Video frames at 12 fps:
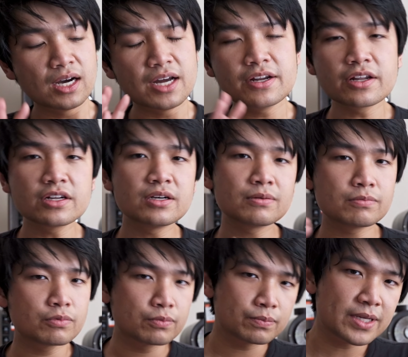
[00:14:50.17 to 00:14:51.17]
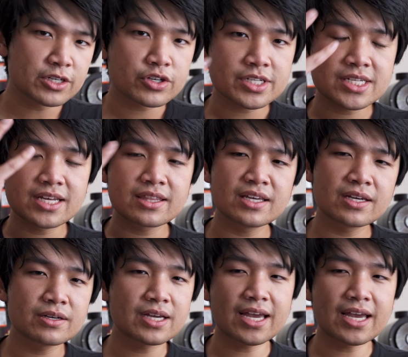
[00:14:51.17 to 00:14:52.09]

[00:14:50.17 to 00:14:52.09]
Another interesting thing,